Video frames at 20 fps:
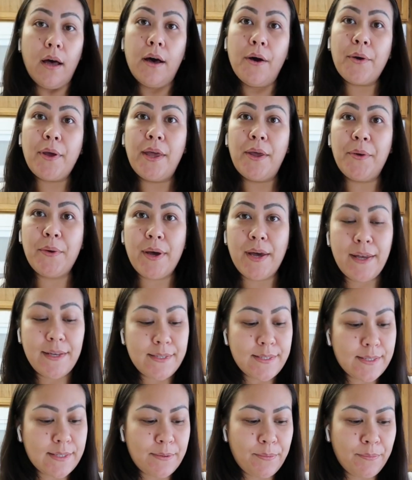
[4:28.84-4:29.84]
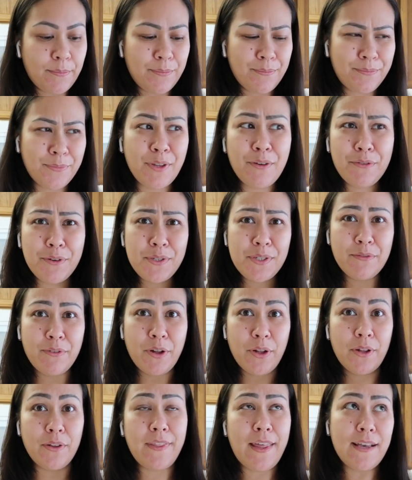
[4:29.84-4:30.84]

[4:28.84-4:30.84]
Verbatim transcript: Okay, you guys, first of all,